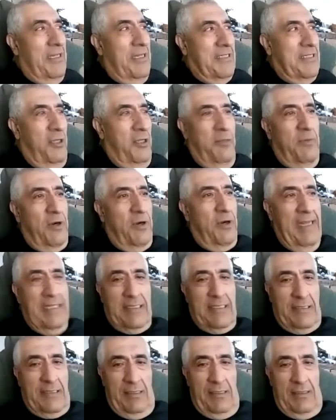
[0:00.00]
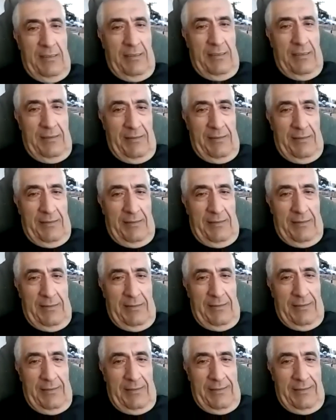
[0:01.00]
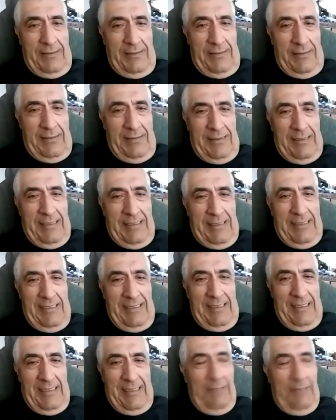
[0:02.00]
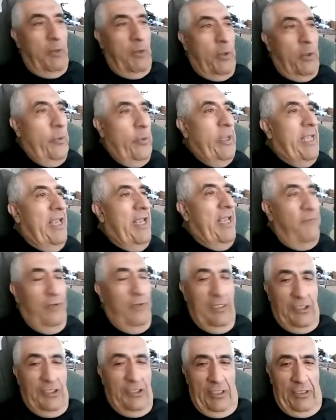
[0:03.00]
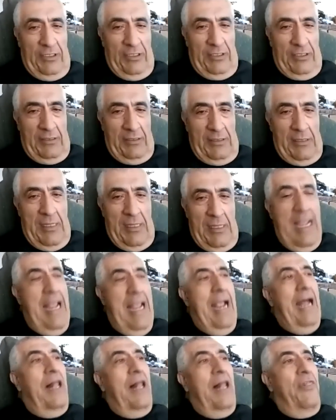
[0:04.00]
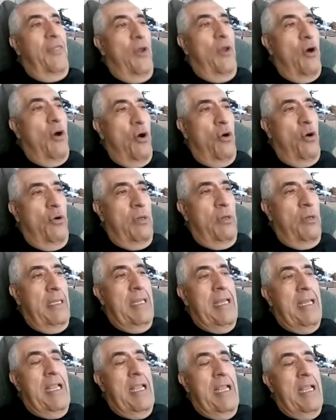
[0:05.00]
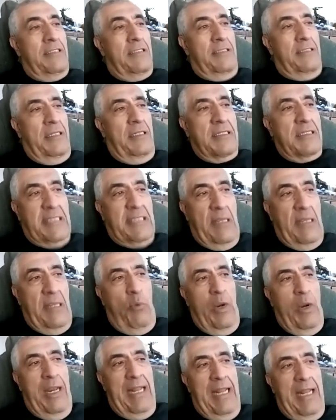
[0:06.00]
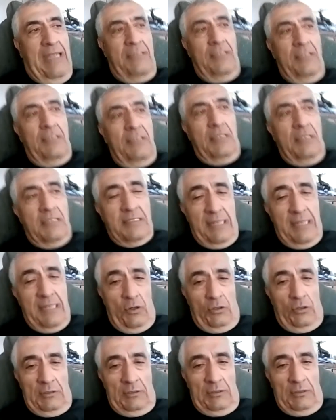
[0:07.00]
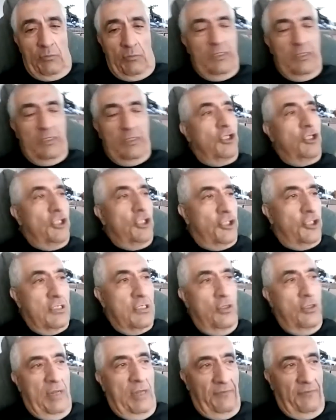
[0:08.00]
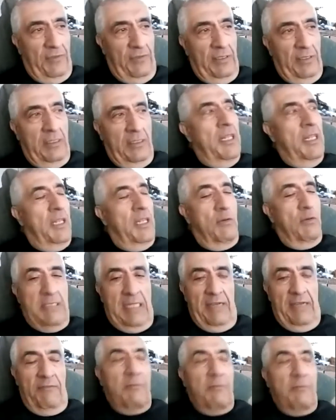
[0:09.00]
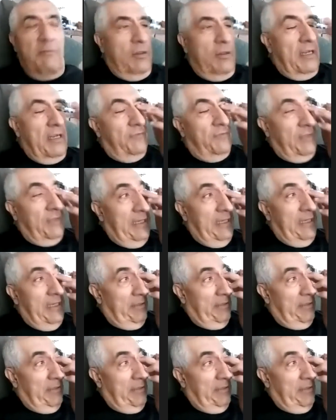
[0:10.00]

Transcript: race a human race. Yeah. We, care for each other, although it's not the same way like 100 years ago, where churches look after, I was government look after, like